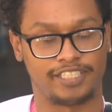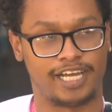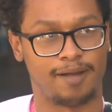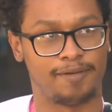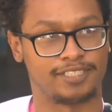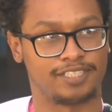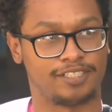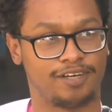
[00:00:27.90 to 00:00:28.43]

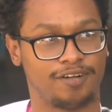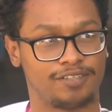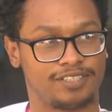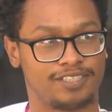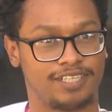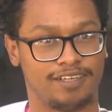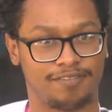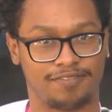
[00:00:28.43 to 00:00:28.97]
job as
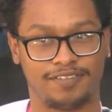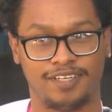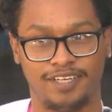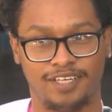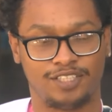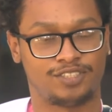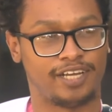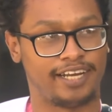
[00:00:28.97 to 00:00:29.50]
adults of
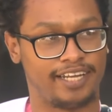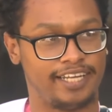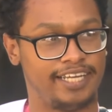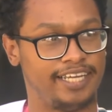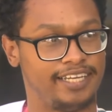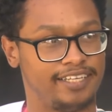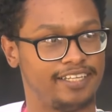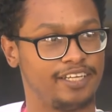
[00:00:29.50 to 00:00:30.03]
trying to
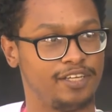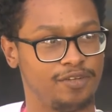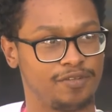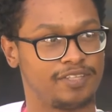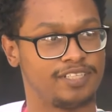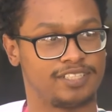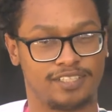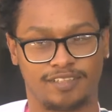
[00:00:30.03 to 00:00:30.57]
lead the
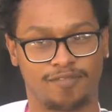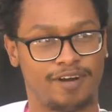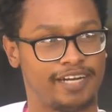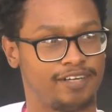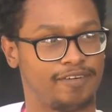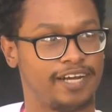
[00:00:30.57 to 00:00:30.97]
youth in the right